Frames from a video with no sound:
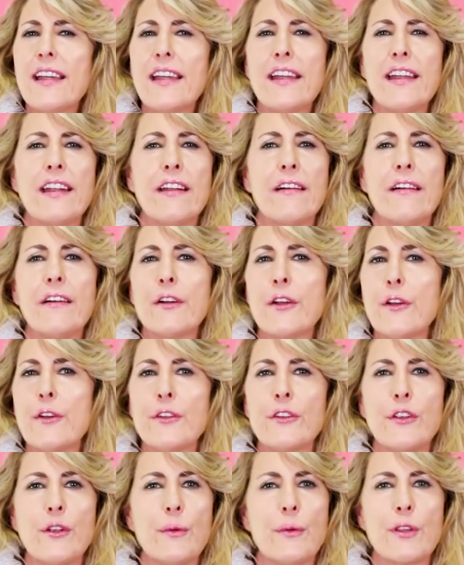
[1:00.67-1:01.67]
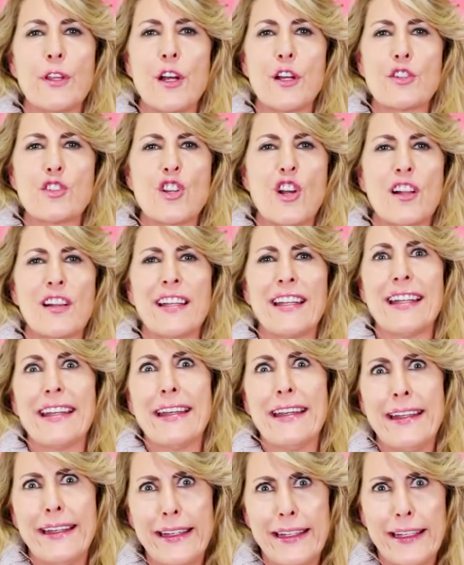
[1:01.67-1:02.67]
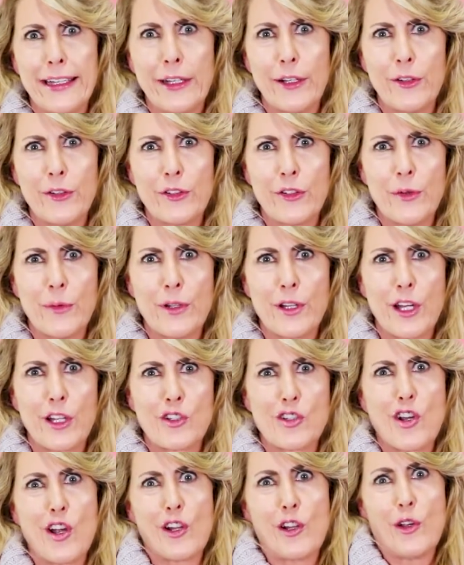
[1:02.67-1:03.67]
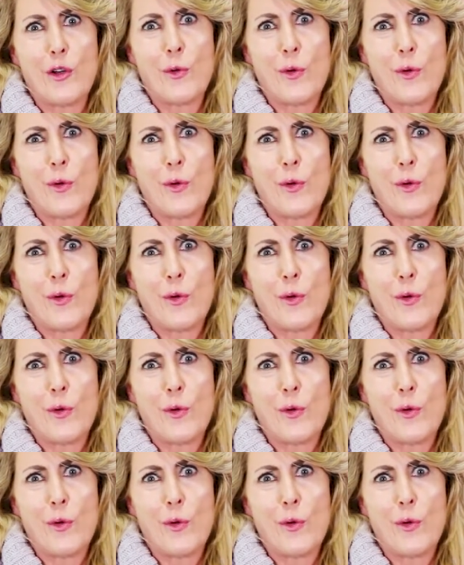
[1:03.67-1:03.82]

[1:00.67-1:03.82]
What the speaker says: It all goes good with hot chocolate. Anything goes good with hot chocolate,